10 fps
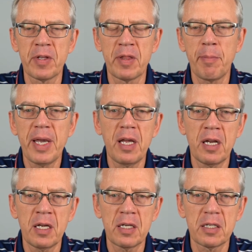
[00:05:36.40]
in the
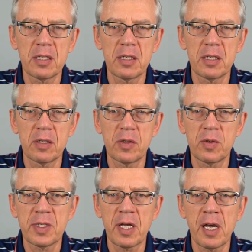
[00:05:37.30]
beginning, to
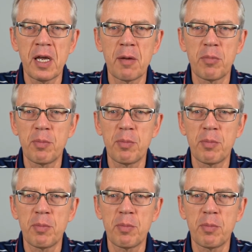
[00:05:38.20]
say